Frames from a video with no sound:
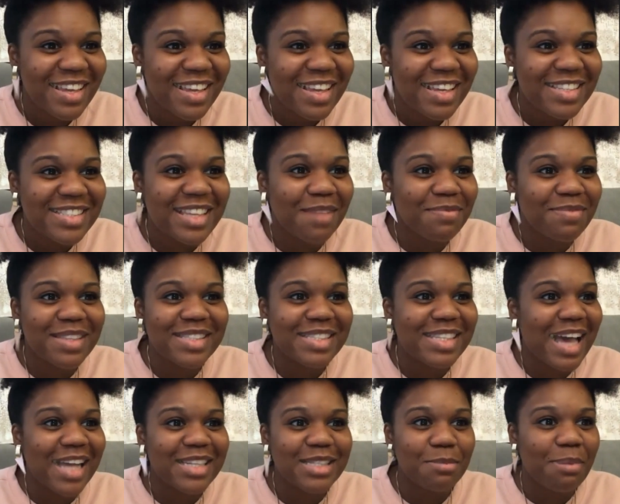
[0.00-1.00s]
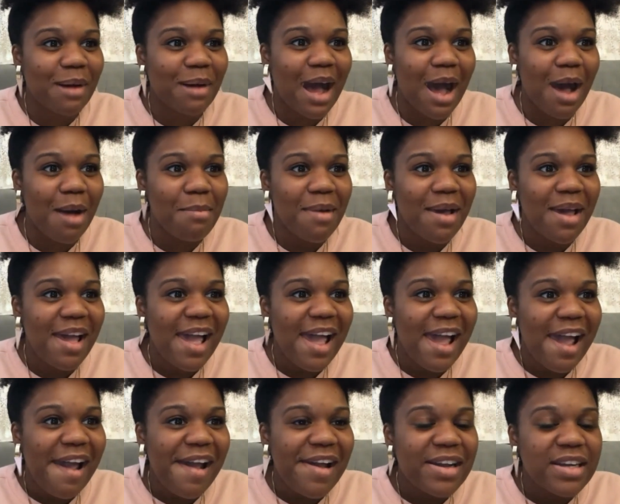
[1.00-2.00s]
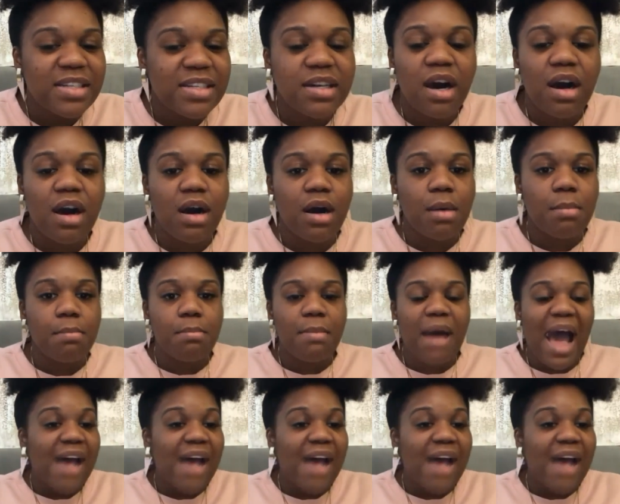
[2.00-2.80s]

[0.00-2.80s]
something's got to pop um,